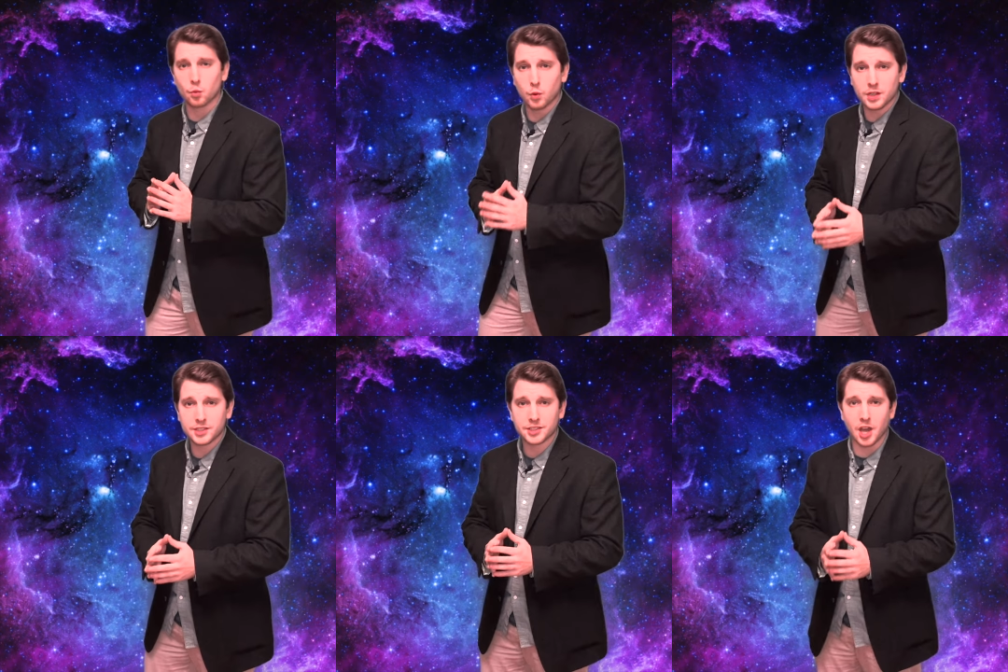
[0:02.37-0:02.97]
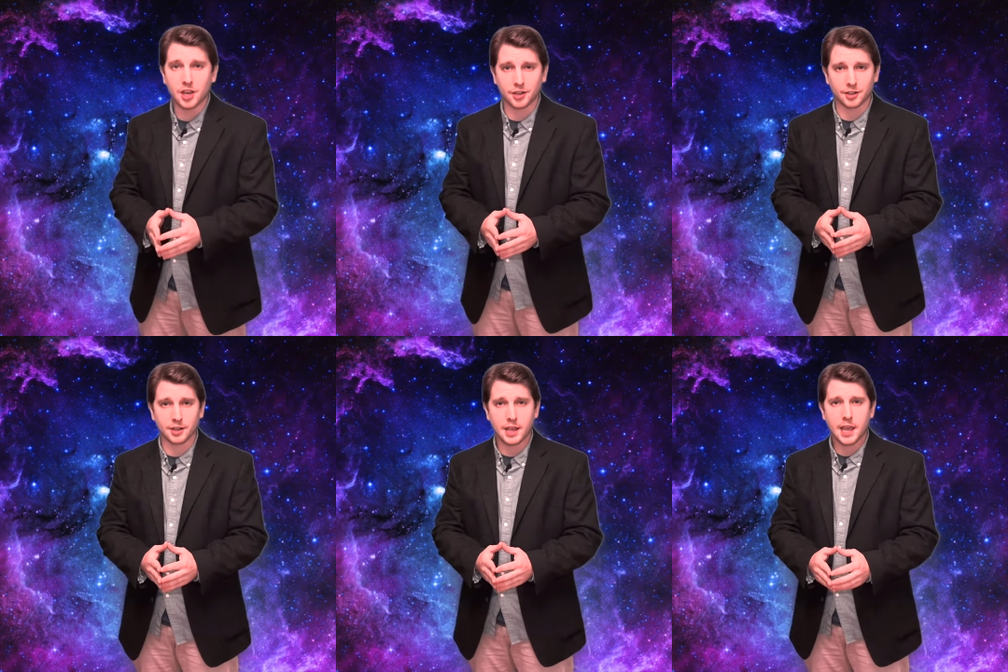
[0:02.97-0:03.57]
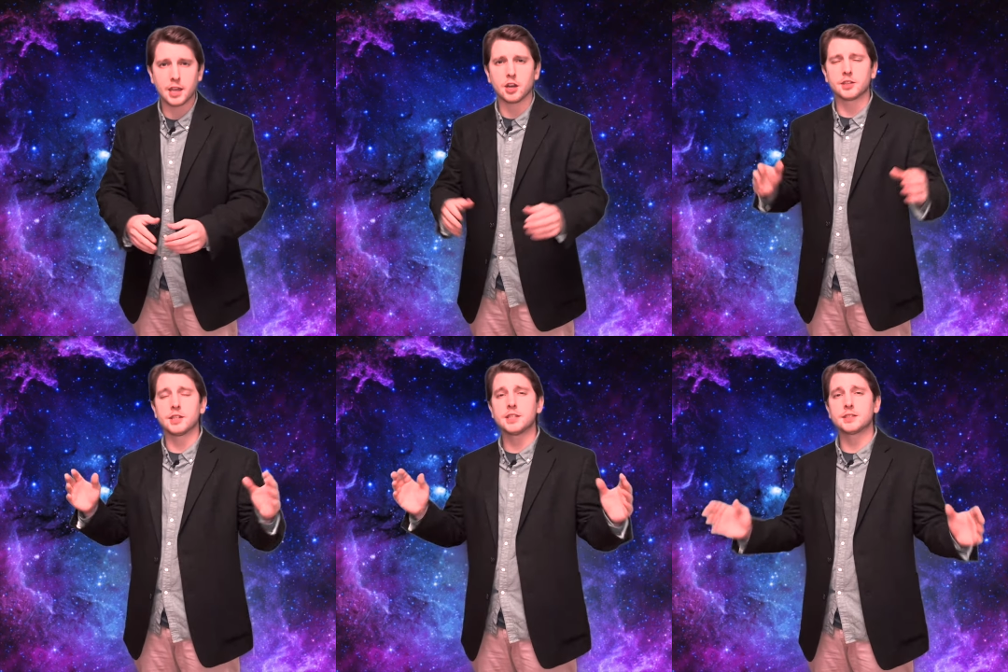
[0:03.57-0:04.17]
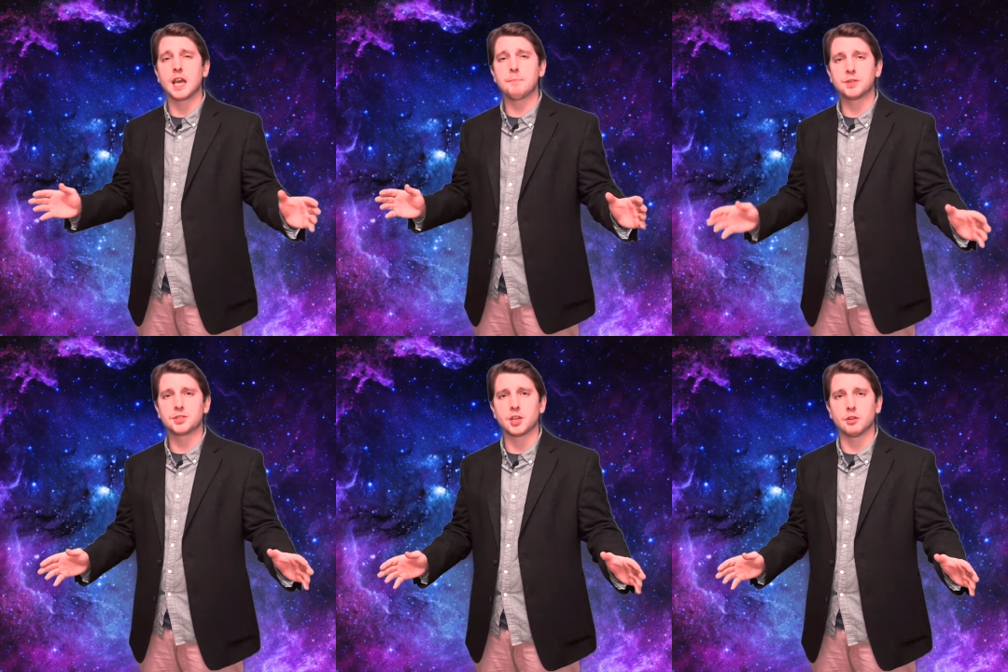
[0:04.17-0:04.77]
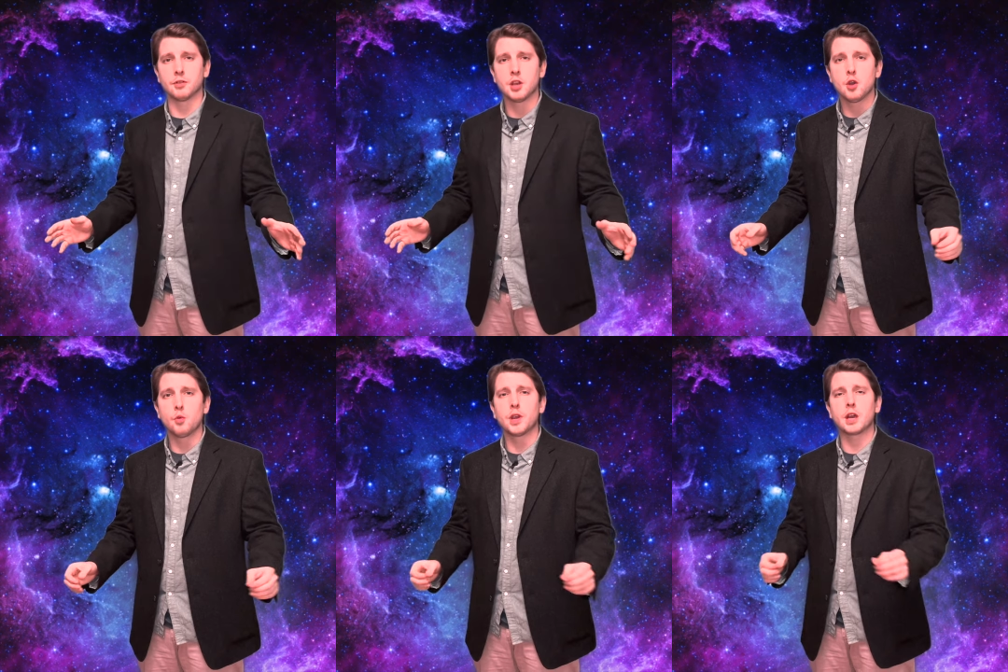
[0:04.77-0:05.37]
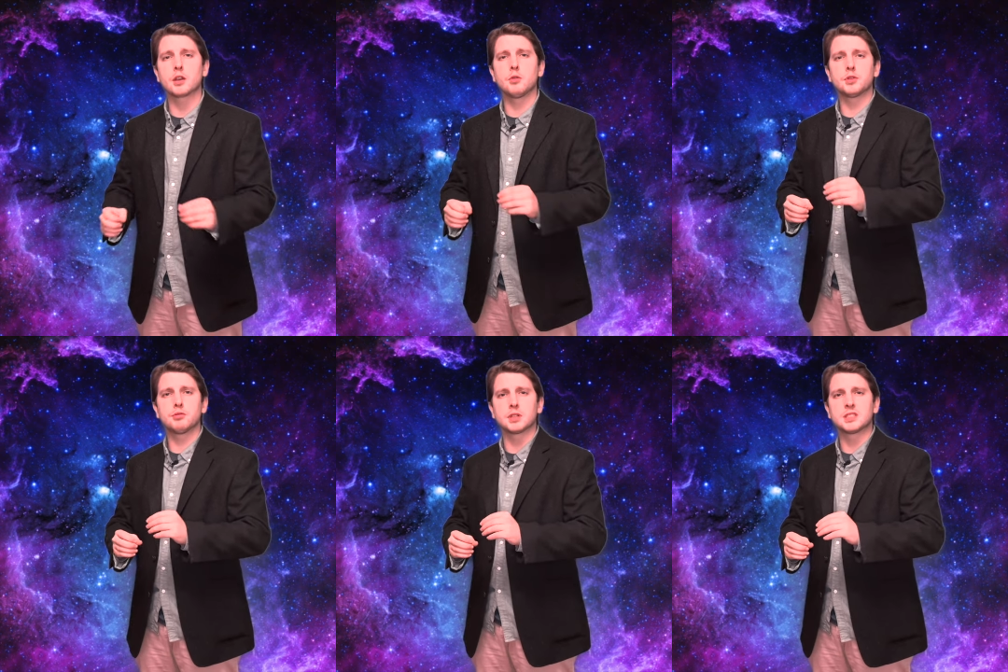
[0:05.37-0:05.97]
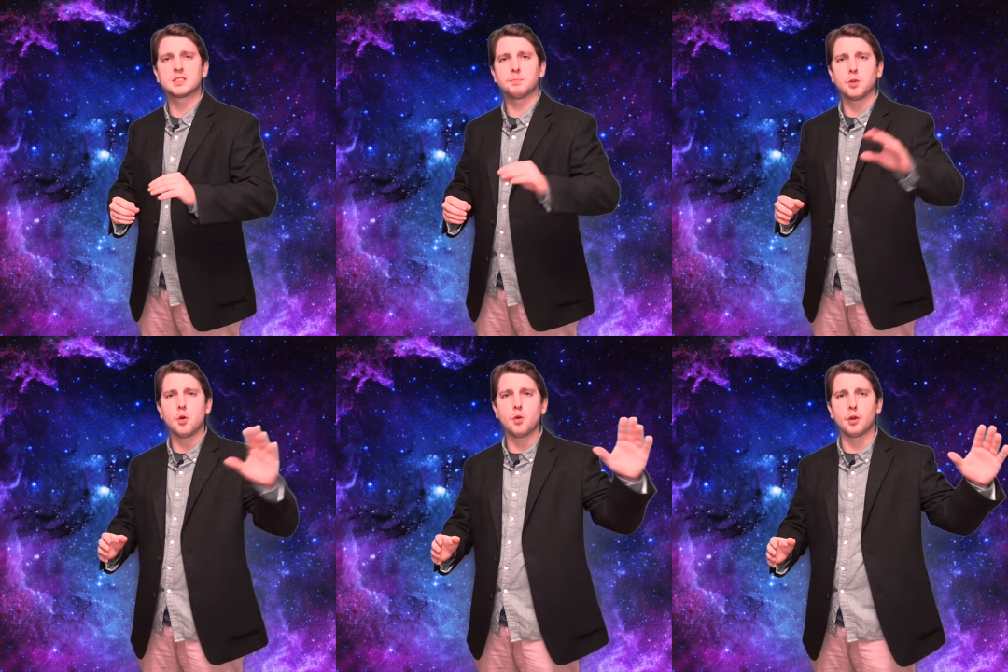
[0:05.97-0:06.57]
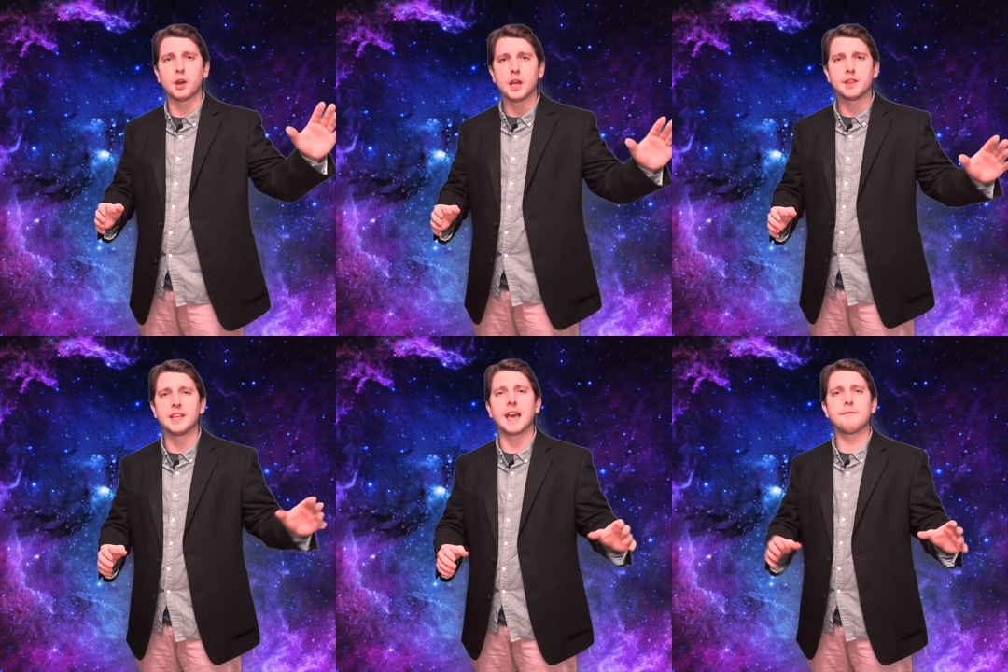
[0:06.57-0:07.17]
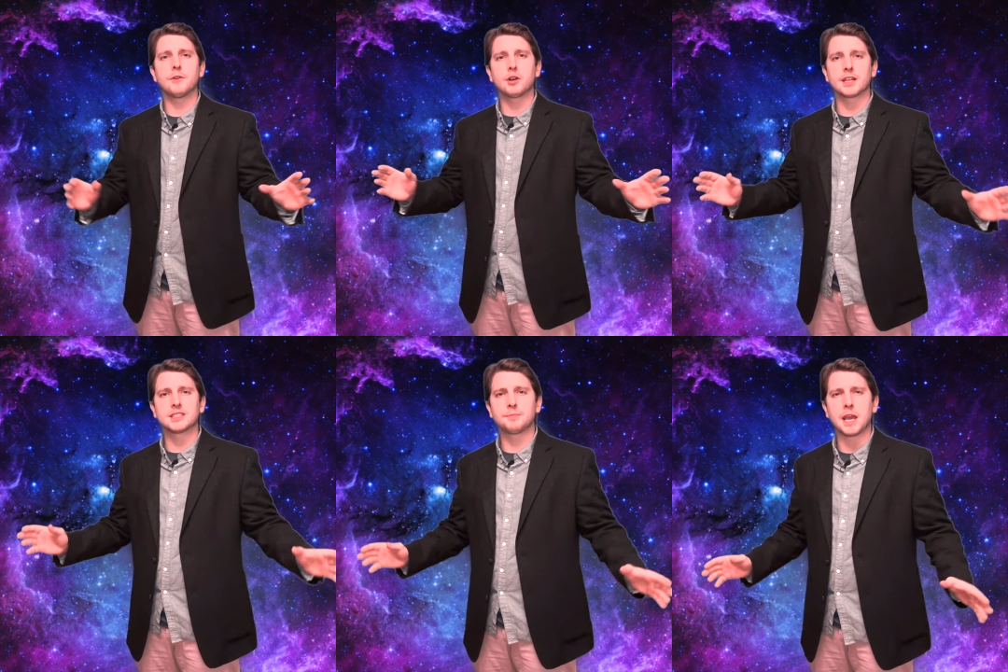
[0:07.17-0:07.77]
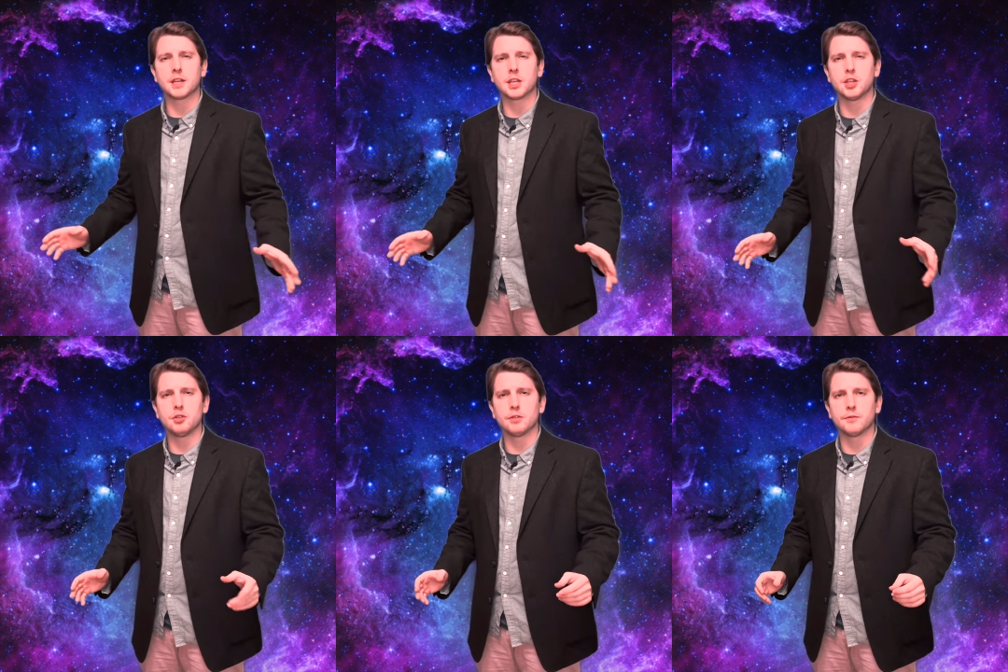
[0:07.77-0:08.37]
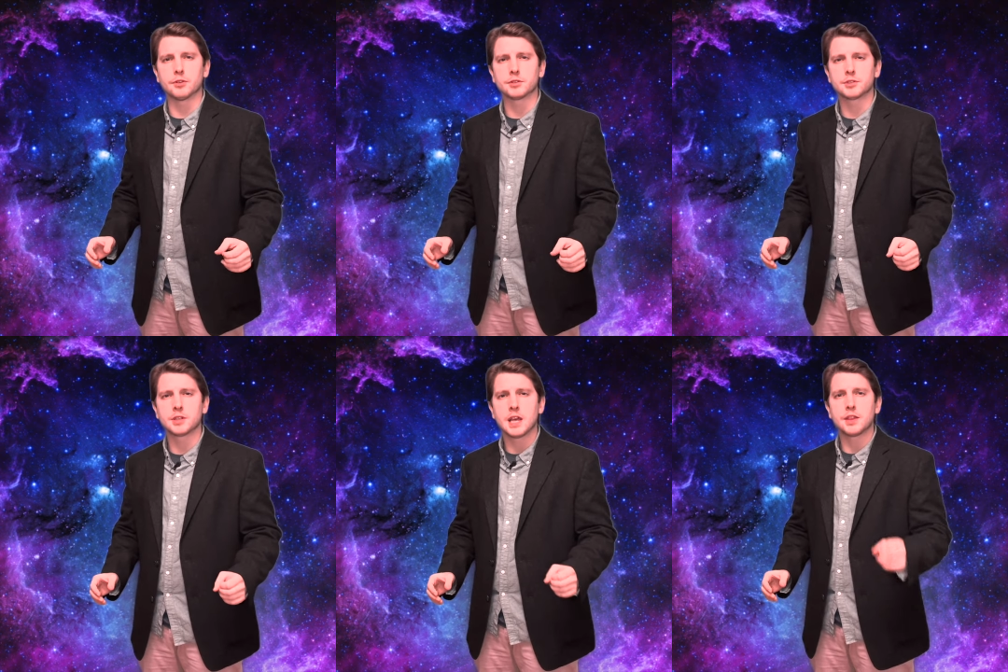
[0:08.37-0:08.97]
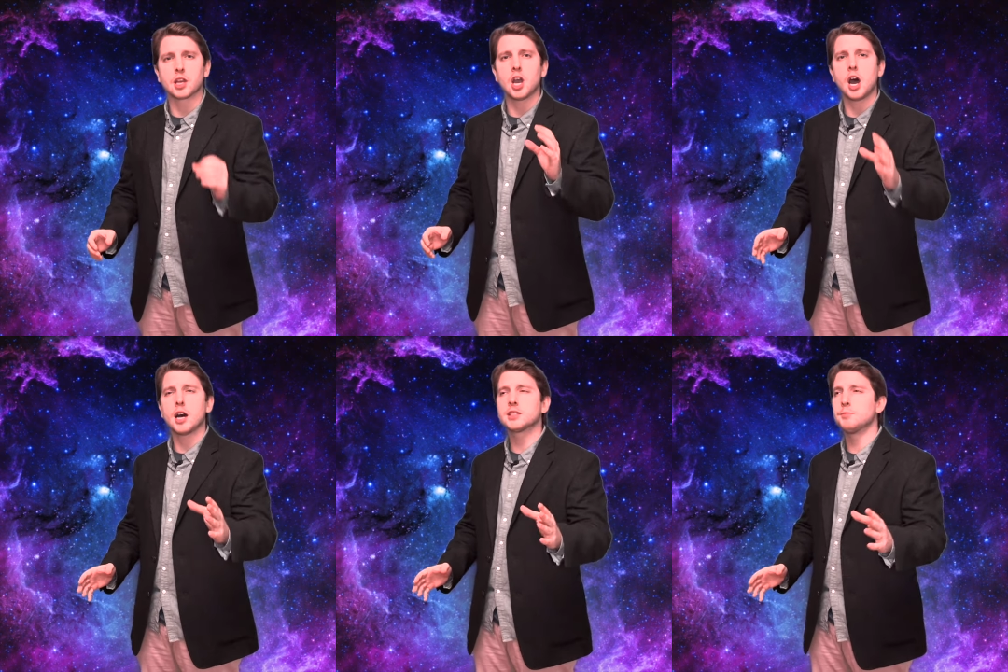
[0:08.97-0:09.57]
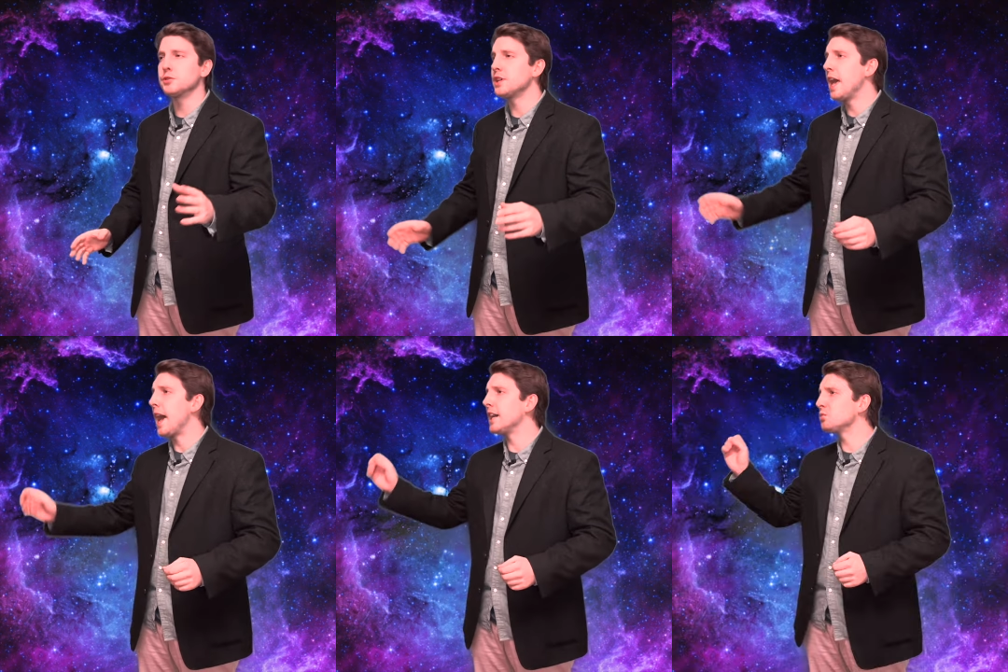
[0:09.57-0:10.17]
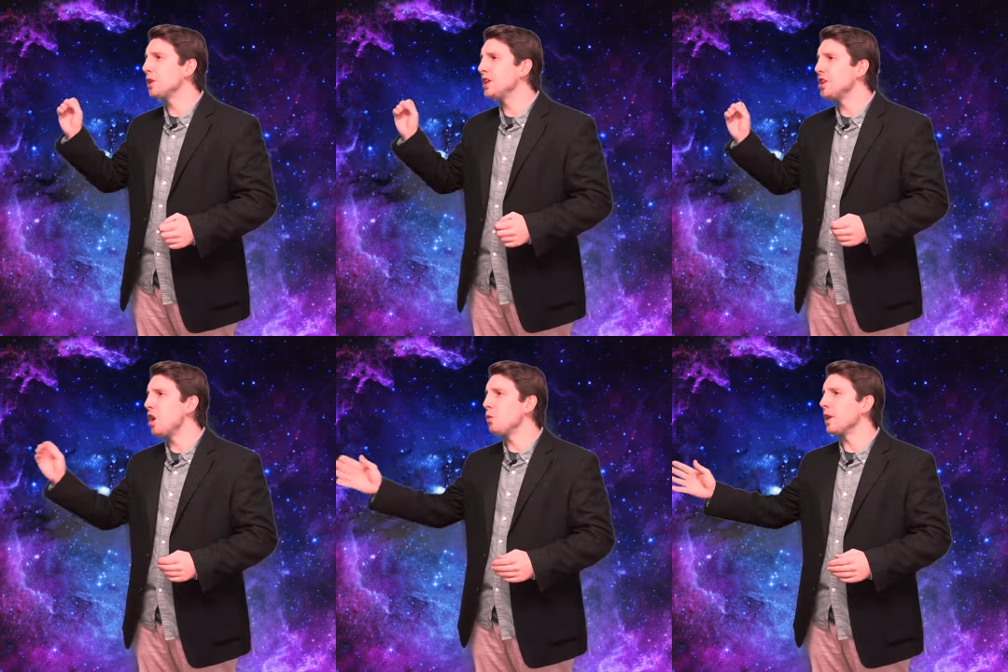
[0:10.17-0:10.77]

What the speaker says: Willis Unger, and on this episode, we are going to explore the ever-expanding universe, the cosmos as we know